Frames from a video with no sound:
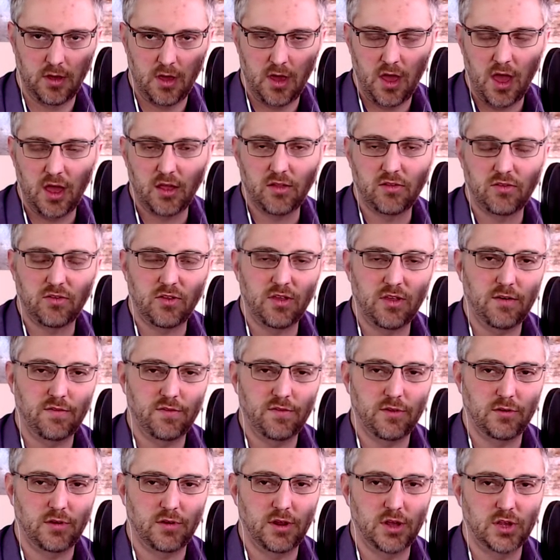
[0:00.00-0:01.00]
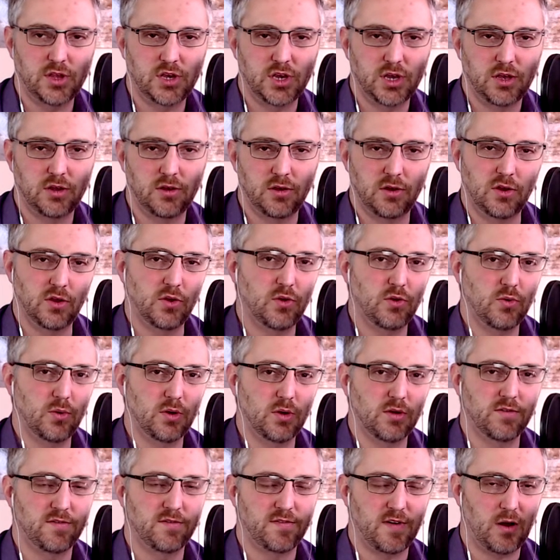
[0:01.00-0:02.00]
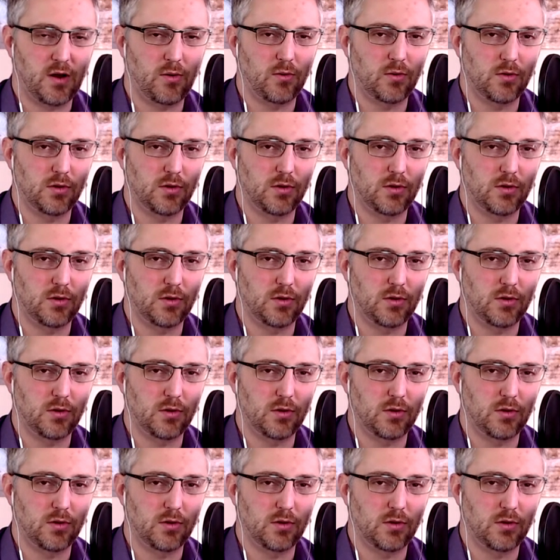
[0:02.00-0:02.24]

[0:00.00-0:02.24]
and see if they're teaching a new and foul